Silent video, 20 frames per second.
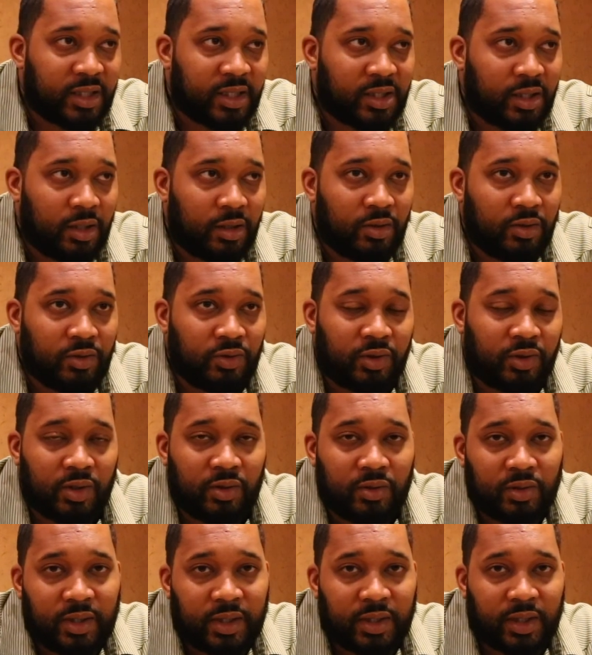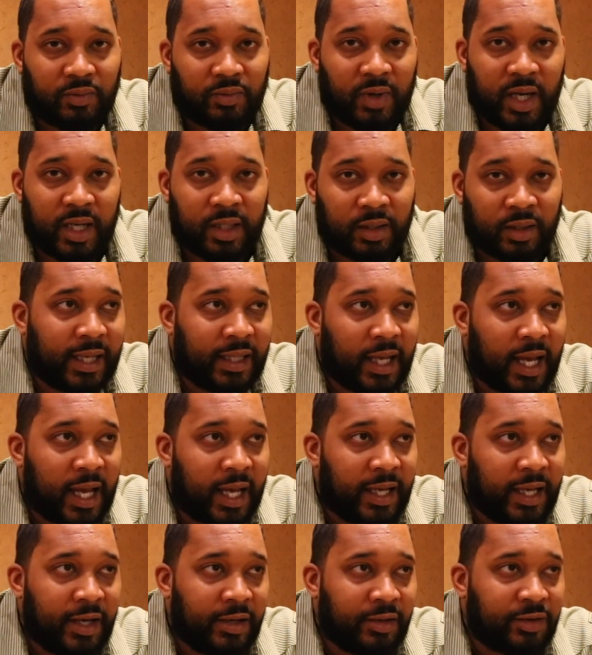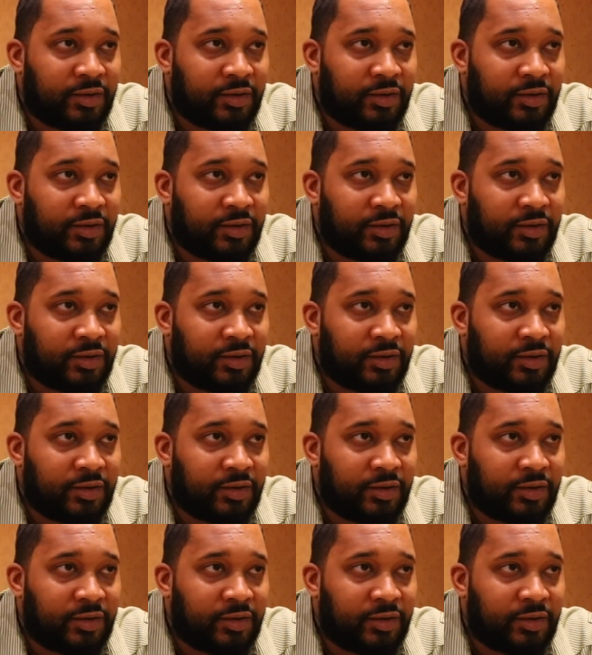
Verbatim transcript: It's a lose-lose situation. I hear